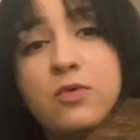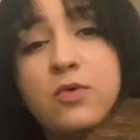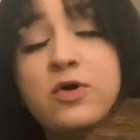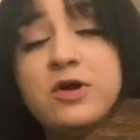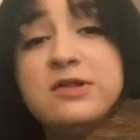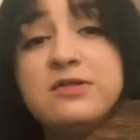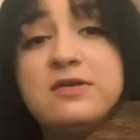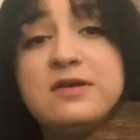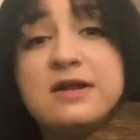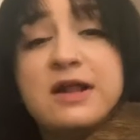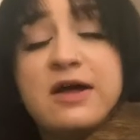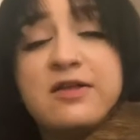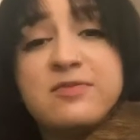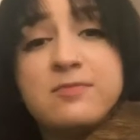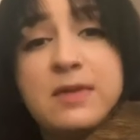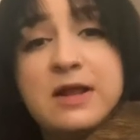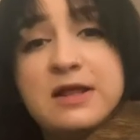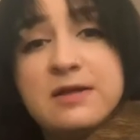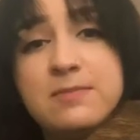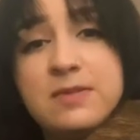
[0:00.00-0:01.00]
Quarantine has
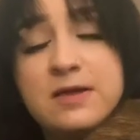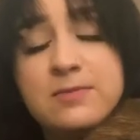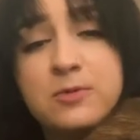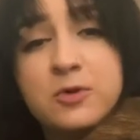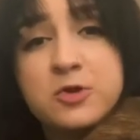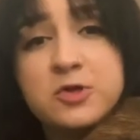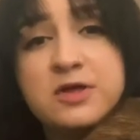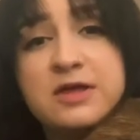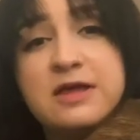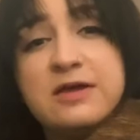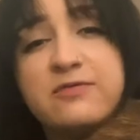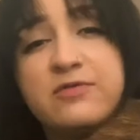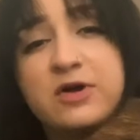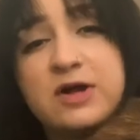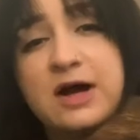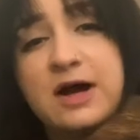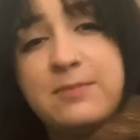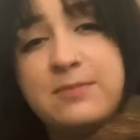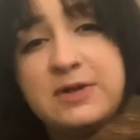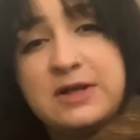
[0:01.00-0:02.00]
many people looking for
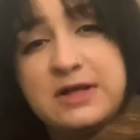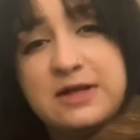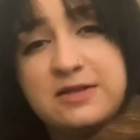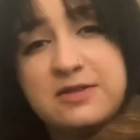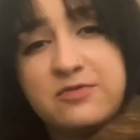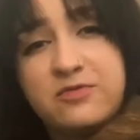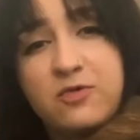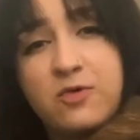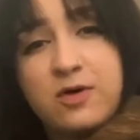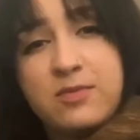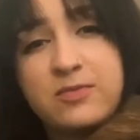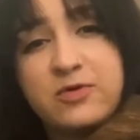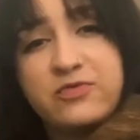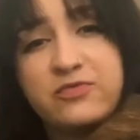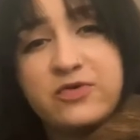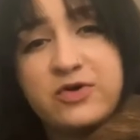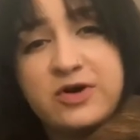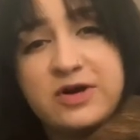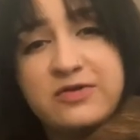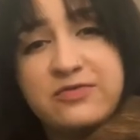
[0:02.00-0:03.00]
company in the form of
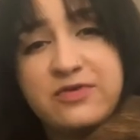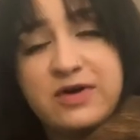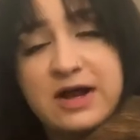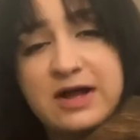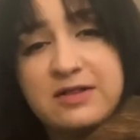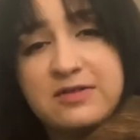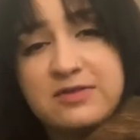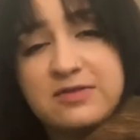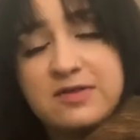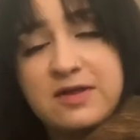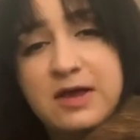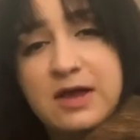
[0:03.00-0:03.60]
furry friends.